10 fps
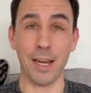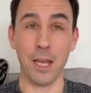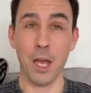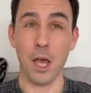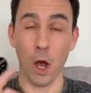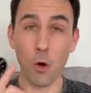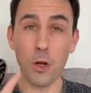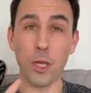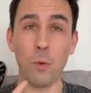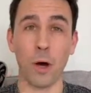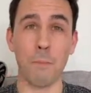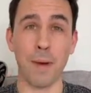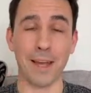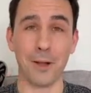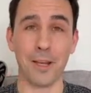Only one bank
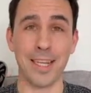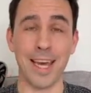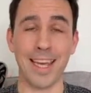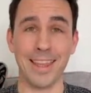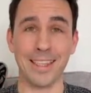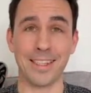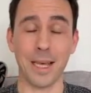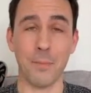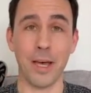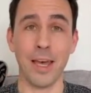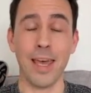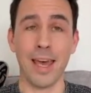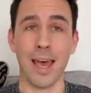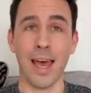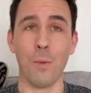holiday in the summer.
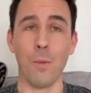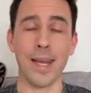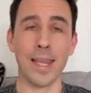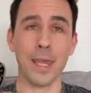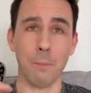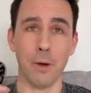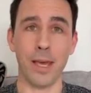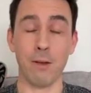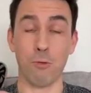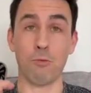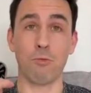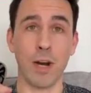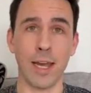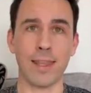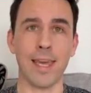And where do they put it? Right at the
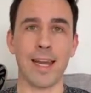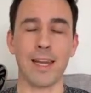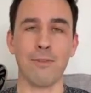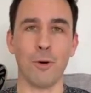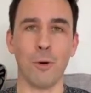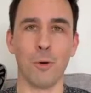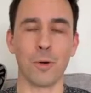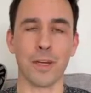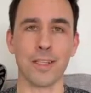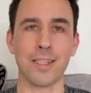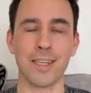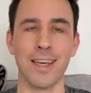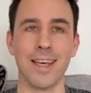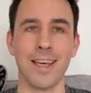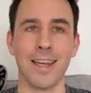end of August.
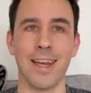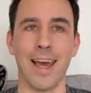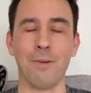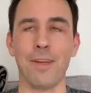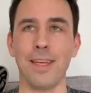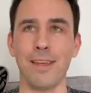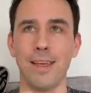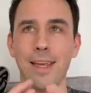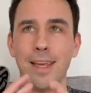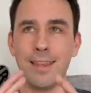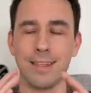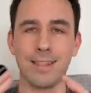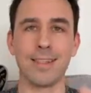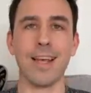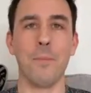Now, the
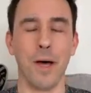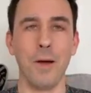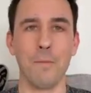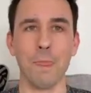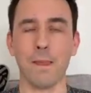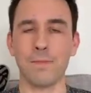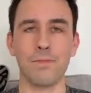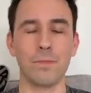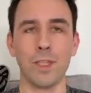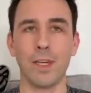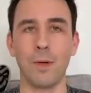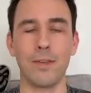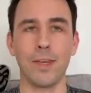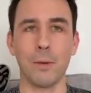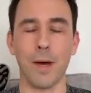summer, when you think
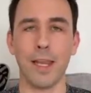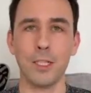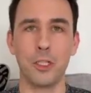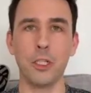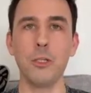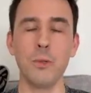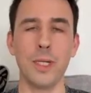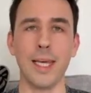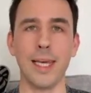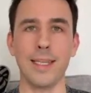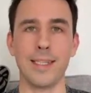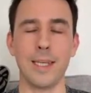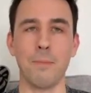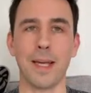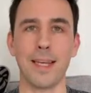about it, June is typically
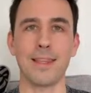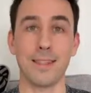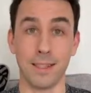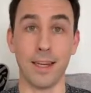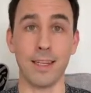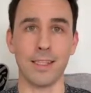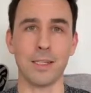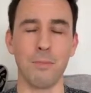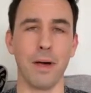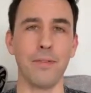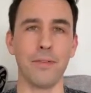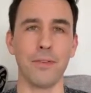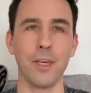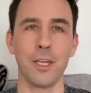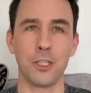the sunniest month.
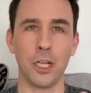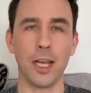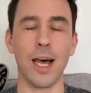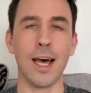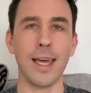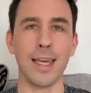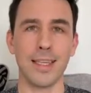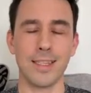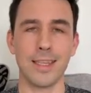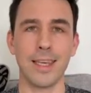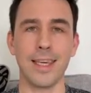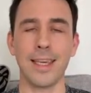July is the